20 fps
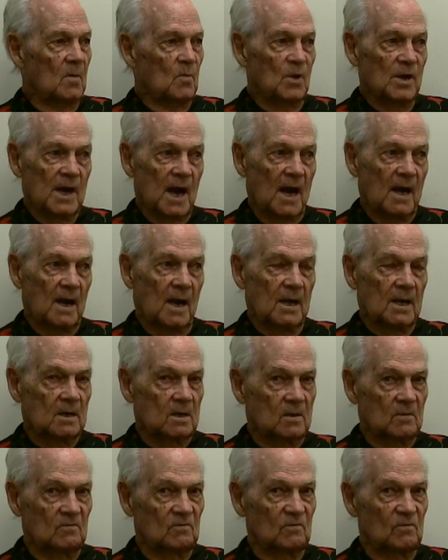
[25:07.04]
but I got
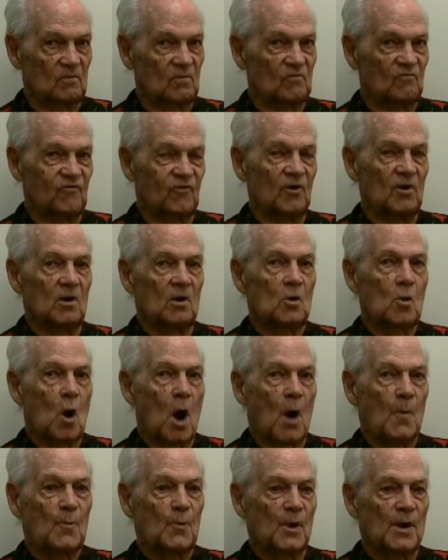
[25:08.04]
full
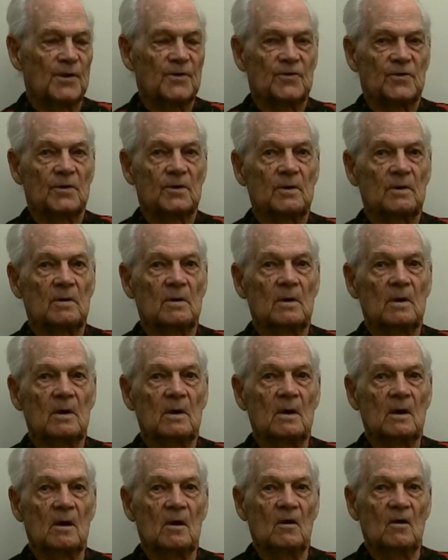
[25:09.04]
cooperation
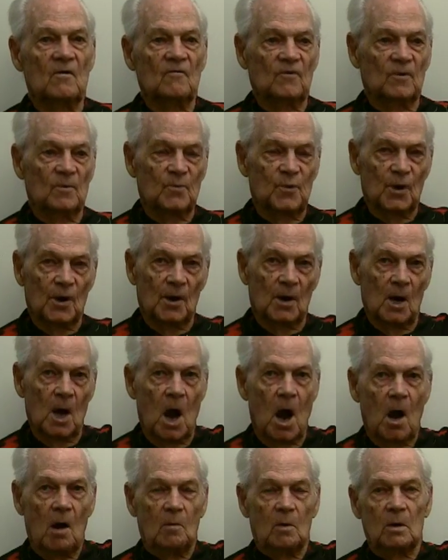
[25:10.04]
from Pearl
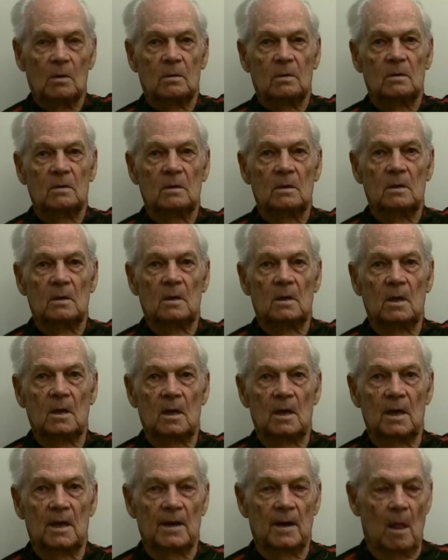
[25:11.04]
Harbor.
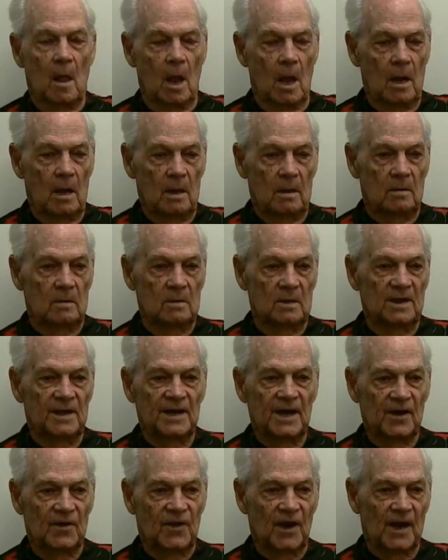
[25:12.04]
And
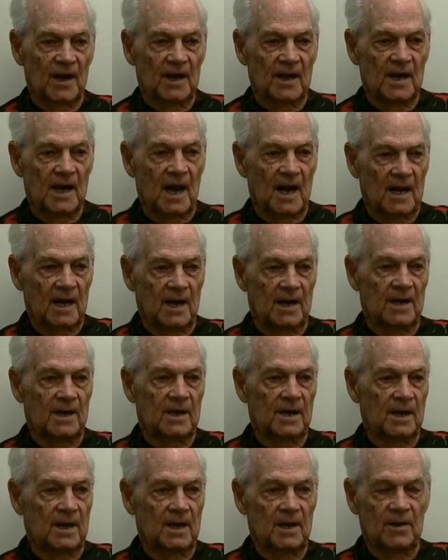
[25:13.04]
anything that I got
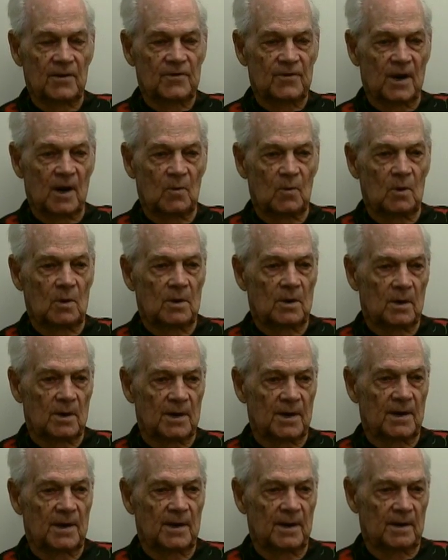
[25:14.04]
in any trouble or
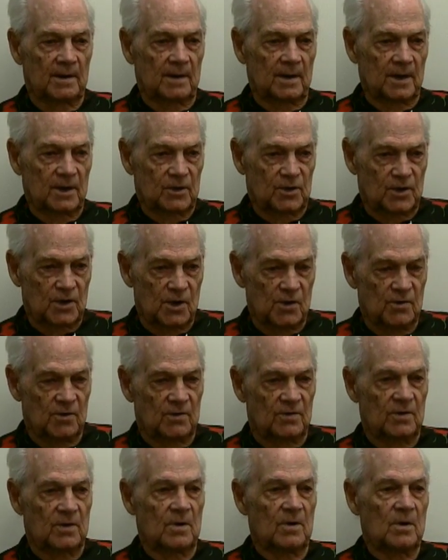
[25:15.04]
any
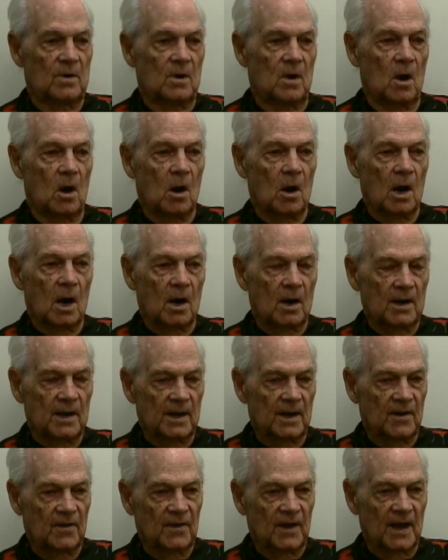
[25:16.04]
excuse or
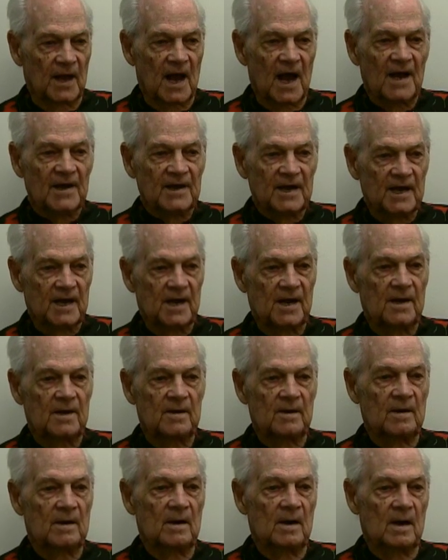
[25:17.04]
anything I needed,
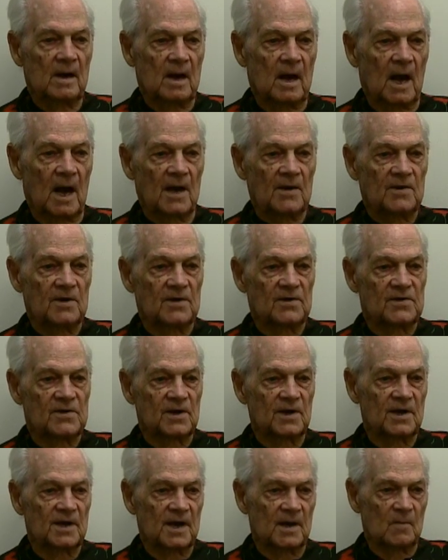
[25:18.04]
I just
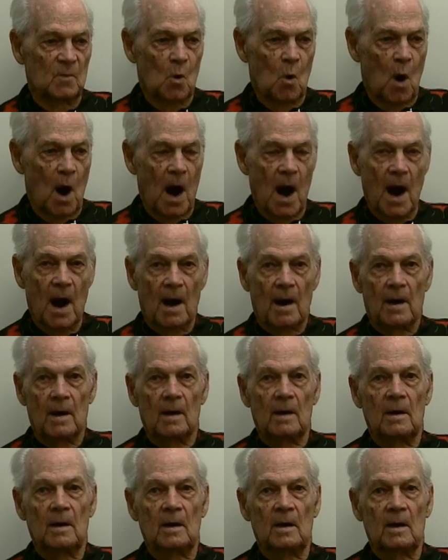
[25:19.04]
sent them a wire,
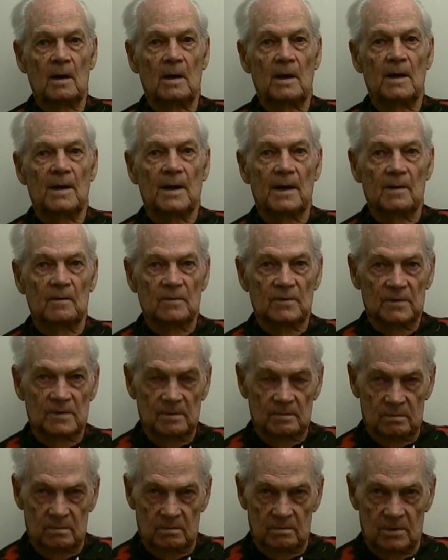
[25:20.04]
and it was
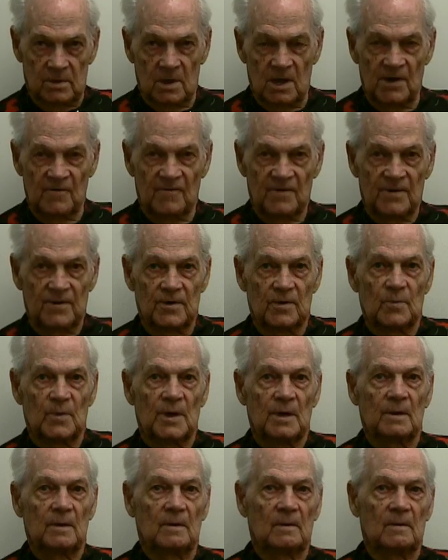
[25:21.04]
delivered to me.